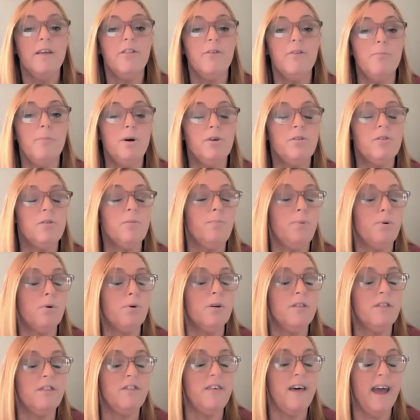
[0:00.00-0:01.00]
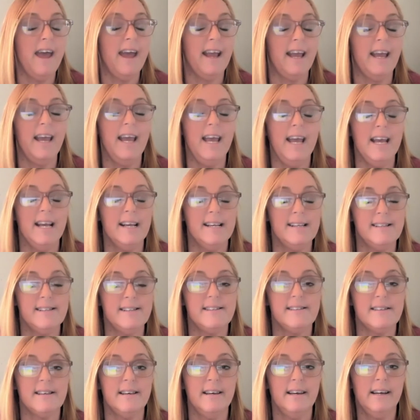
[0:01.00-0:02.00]
The most important thing
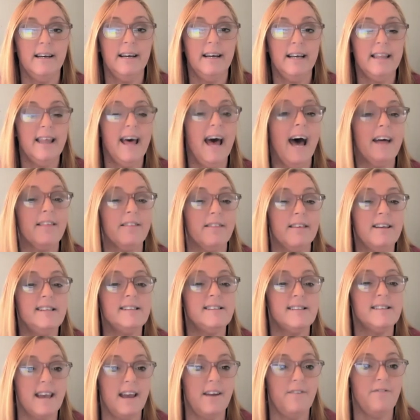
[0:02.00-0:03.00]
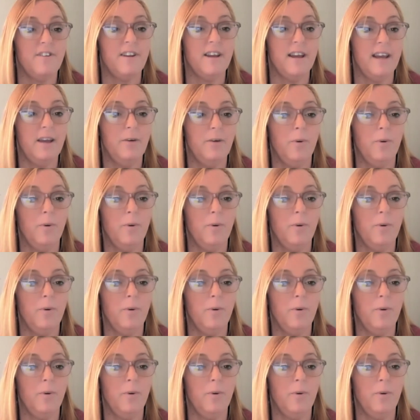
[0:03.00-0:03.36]
is the athlete's safety.